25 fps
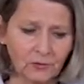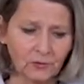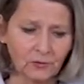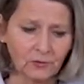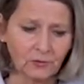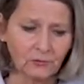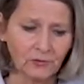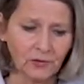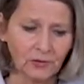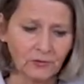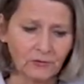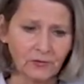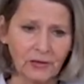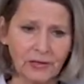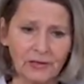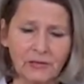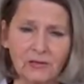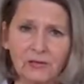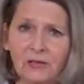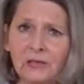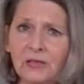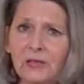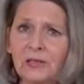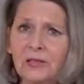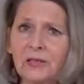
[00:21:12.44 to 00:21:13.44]
And we don't just
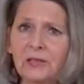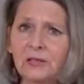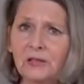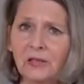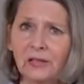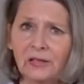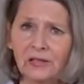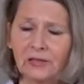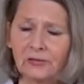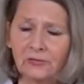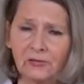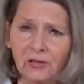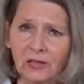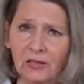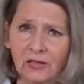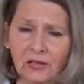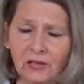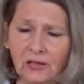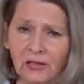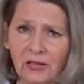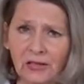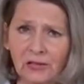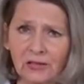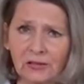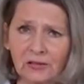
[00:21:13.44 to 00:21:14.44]
get sick, we can
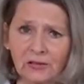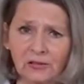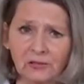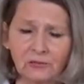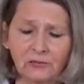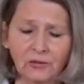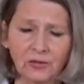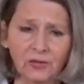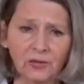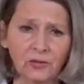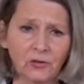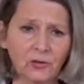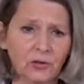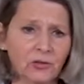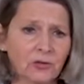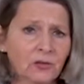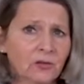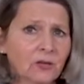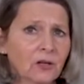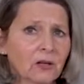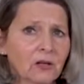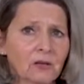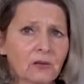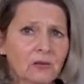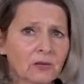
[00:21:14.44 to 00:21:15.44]
also face
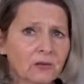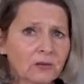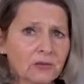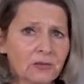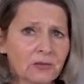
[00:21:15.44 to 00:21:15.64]
life